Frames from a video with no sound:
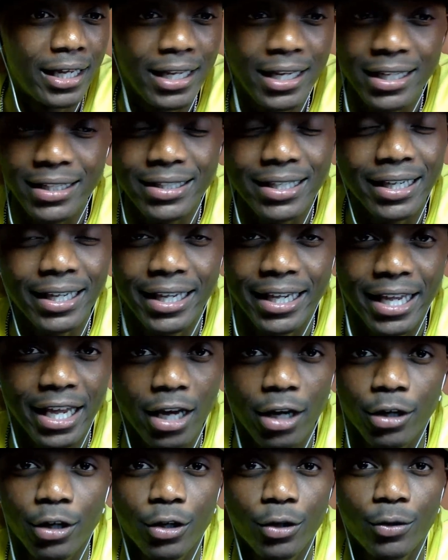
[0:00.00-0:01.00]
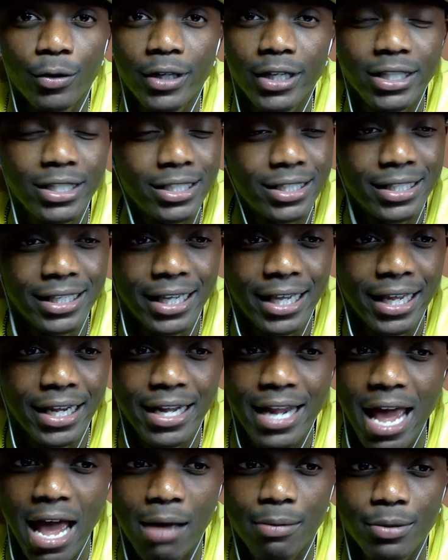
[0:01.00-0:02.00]
he doesn't kill you. He just
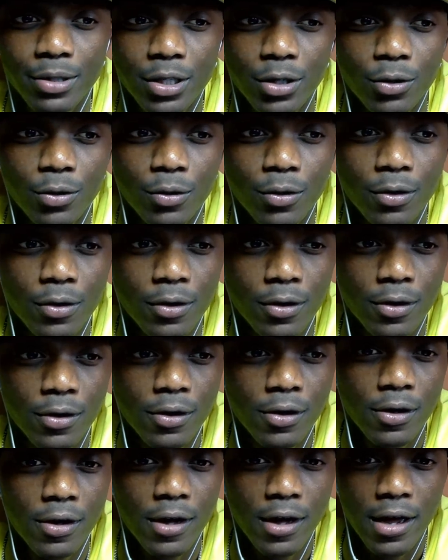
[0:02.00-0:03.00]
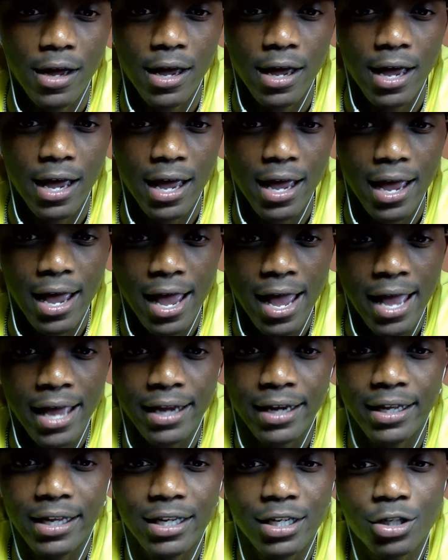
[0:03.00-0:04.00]
kidnaps you.
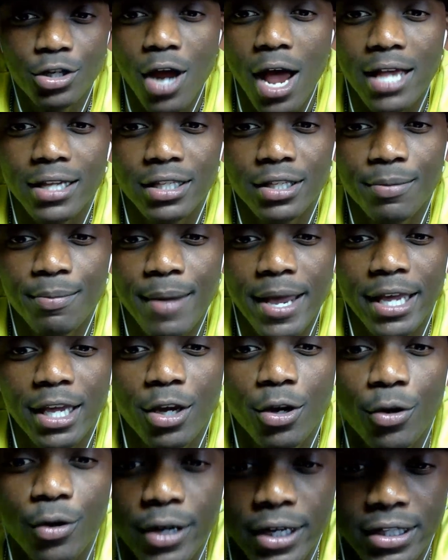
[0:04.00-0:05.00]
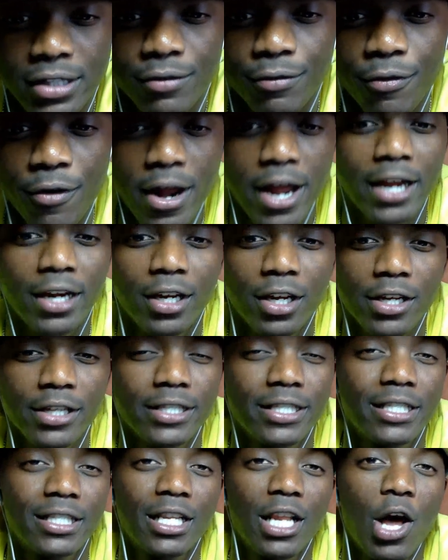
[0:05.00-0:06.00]
And he tries to make you his friend
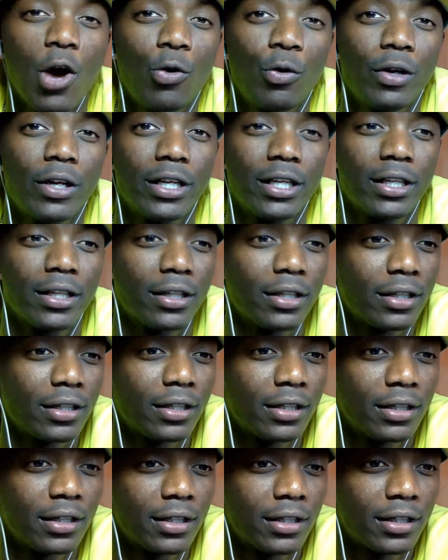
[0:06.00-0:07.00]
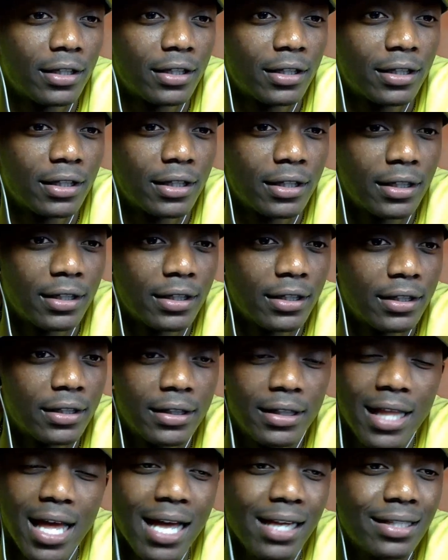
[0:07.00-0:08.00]
because he's lonely.
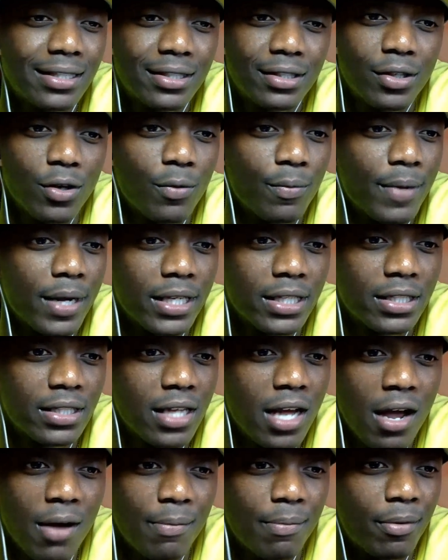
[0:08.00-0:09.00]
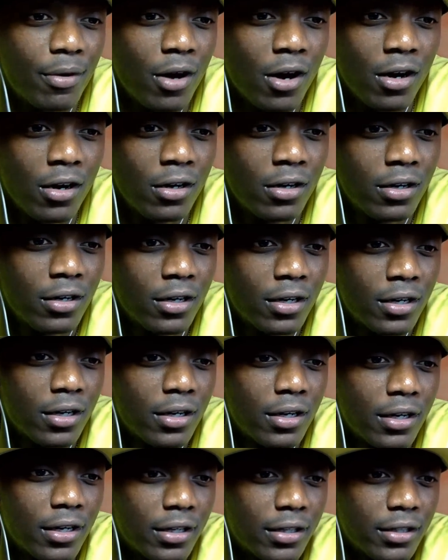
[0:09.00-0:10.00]
That's so messed up, bro.
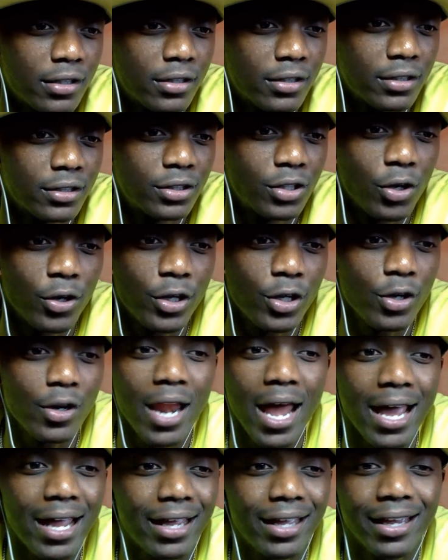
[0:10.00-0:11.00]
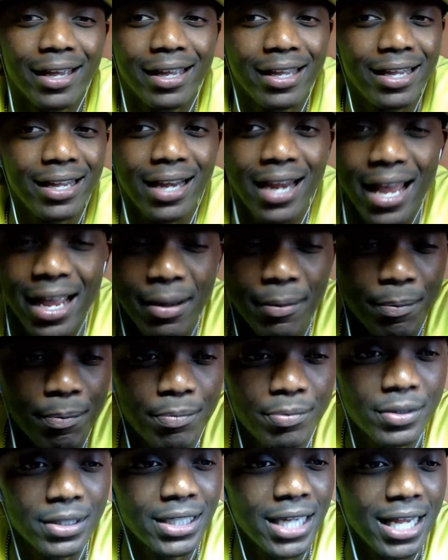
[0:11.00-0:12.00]
So you like, he
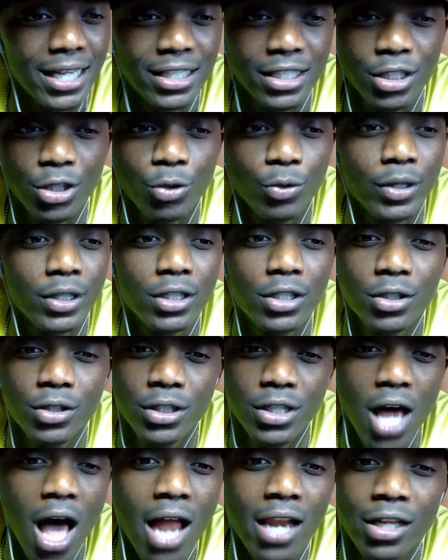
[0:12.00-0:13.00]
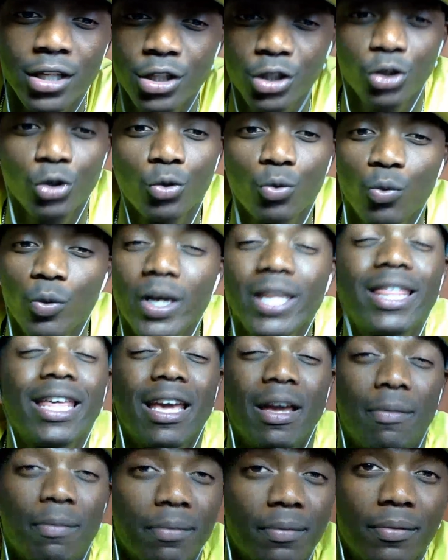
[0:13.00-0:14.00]
like takes you into solitude with
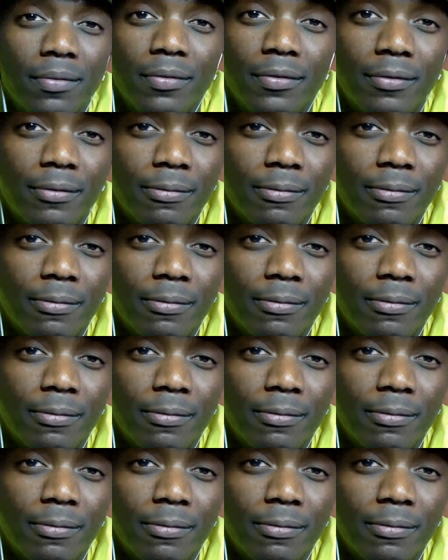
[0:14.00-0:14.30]
him.